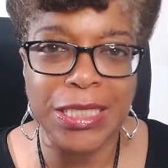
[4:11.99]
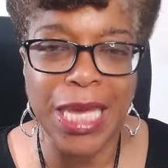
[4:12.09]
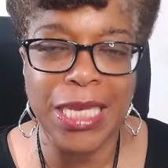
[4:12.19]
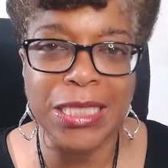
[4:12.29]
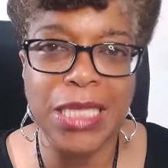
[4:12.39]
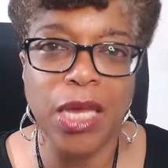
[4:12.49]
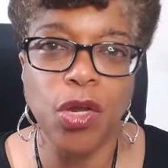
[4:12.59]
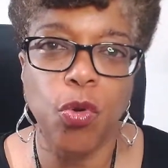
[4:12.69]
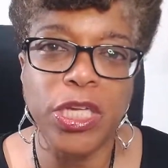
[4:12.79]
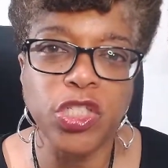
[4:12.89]
is that it's
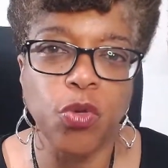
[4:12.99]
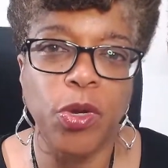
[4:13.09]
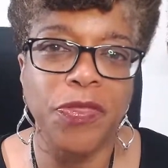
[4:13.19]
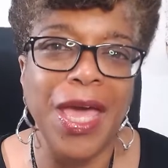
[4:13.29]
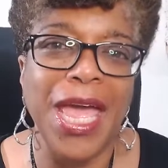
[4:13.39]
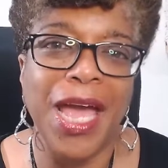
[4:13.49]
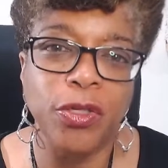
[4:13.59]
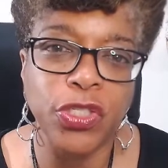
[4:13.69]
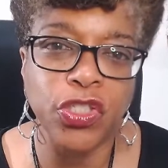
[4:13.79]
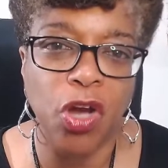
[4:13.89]
not a question of whether or not
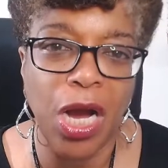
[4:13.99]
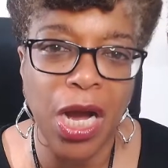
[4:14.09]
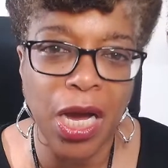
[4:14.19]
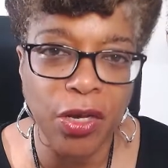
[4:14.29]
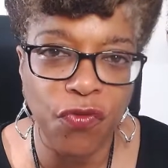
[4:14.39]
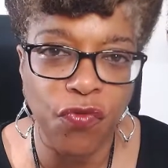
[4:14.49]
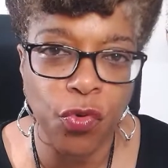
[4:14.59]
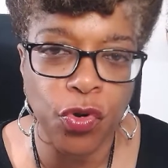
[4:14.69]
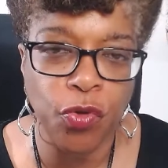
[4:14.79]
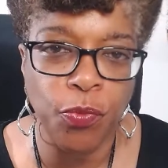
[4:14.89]
houses are
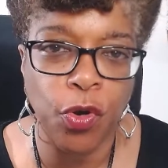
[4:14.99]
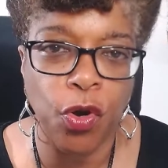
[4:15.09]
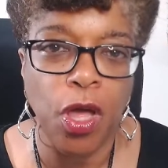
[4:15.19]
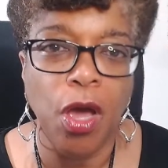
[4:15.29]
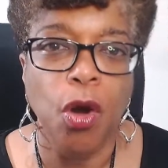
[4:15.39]
unaffordable,